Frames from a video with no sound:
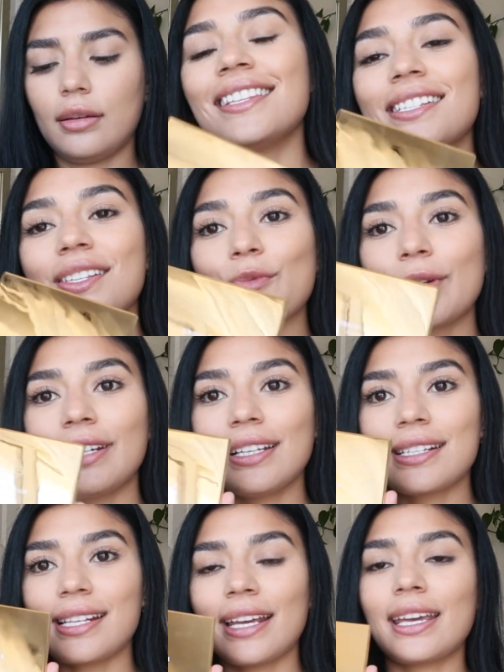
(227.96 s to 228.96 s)
This is what it
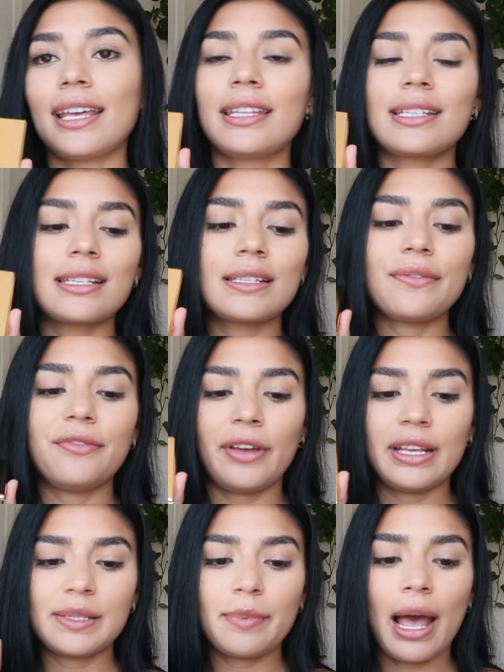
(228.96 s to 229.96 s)
looks like, and this is the
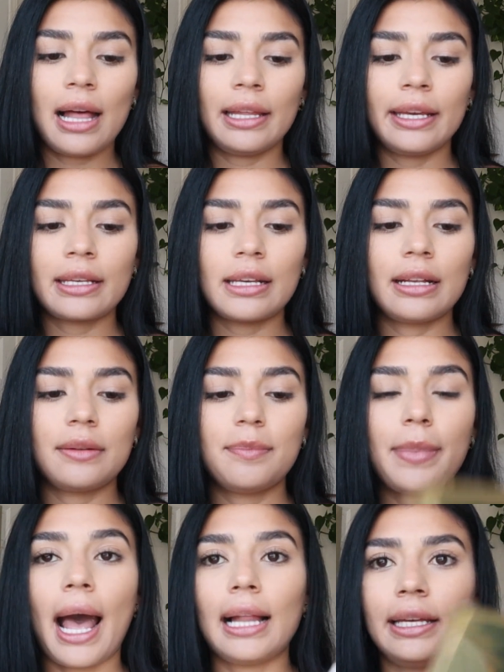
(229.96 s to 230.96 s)
face palette.
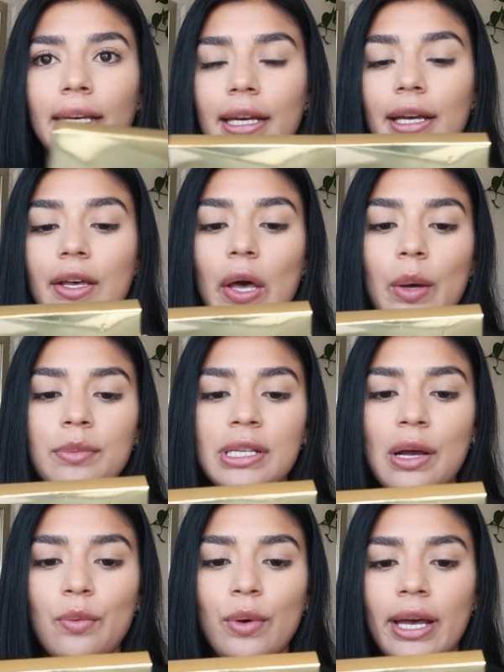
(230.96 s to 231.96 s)
It comes
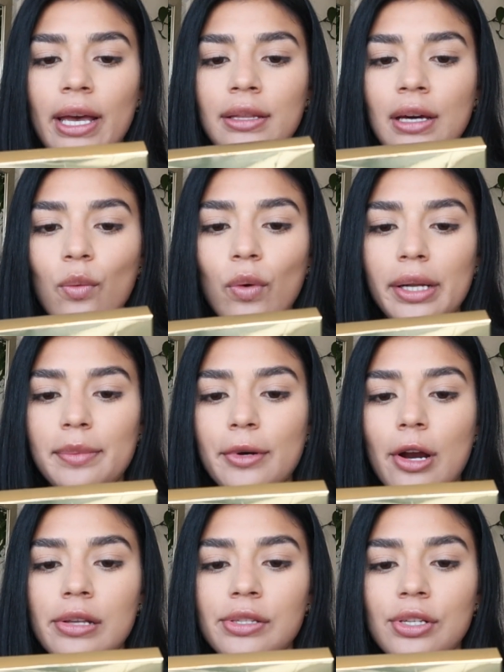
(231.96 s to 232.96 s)
with 1
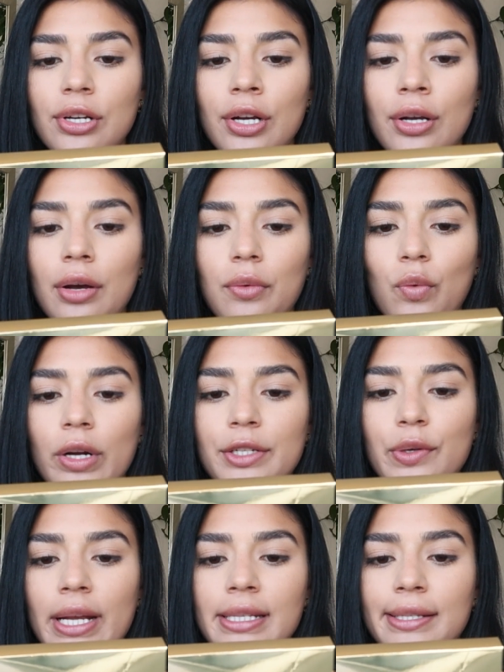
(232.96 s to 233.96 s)
bronzer, 1
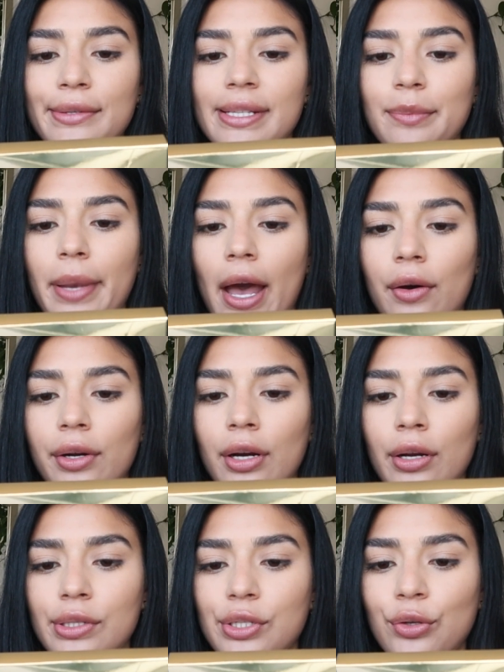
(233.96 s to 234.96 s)
translucent
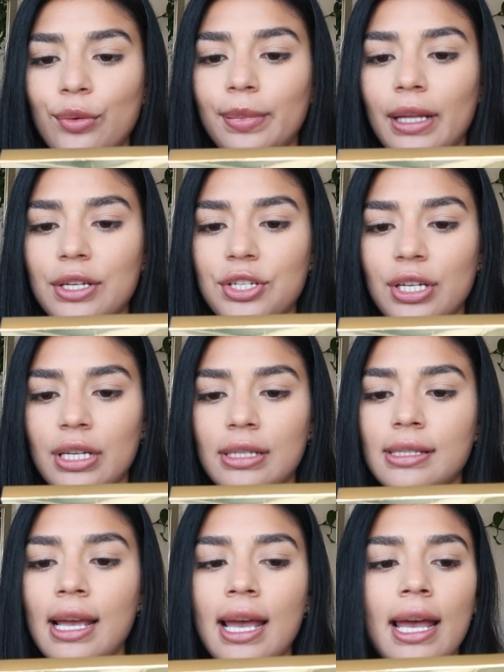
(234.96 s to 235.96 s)
powder, 2
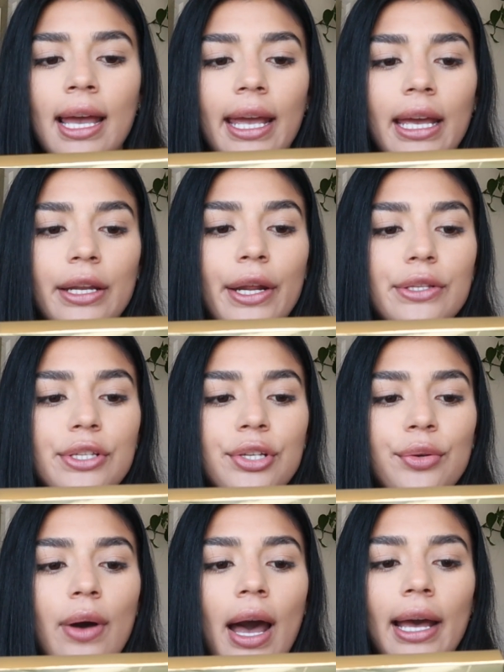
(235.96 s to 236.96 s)
blushes, and
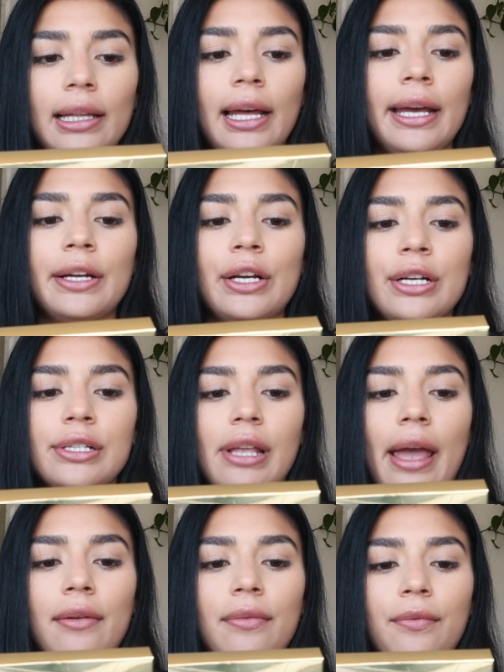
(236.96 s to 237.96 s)
2 highlighters,
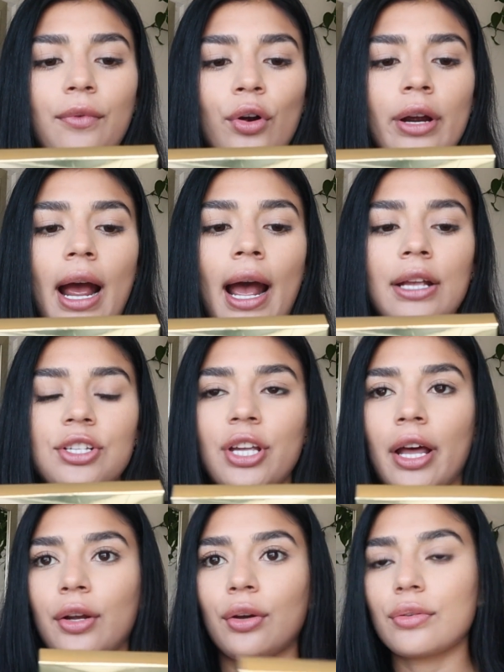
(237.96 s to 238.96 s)
and 4
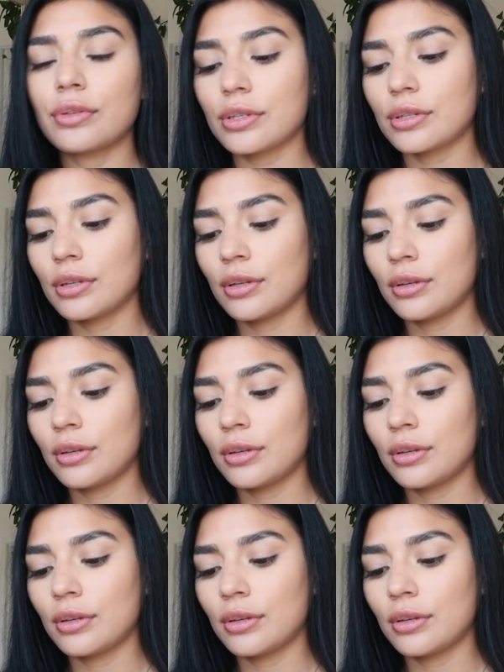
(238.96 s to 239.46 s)
eyeshadows.